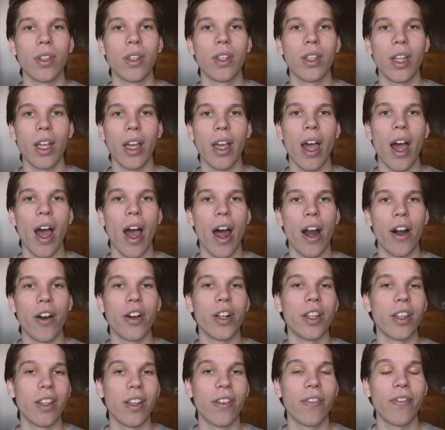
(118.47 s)
they
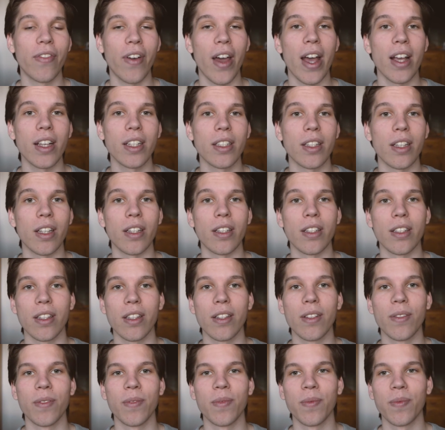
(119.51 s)
aren't the fastest.
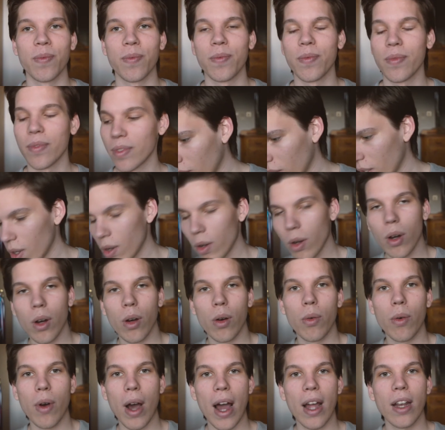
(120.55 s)

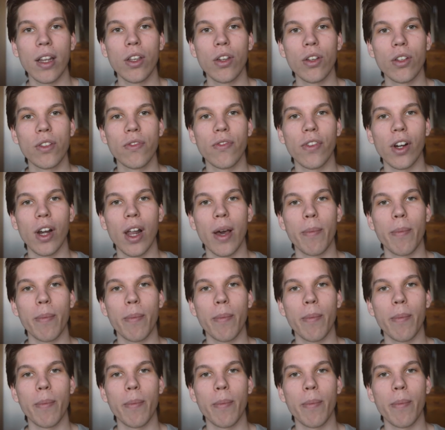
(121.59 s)
One useful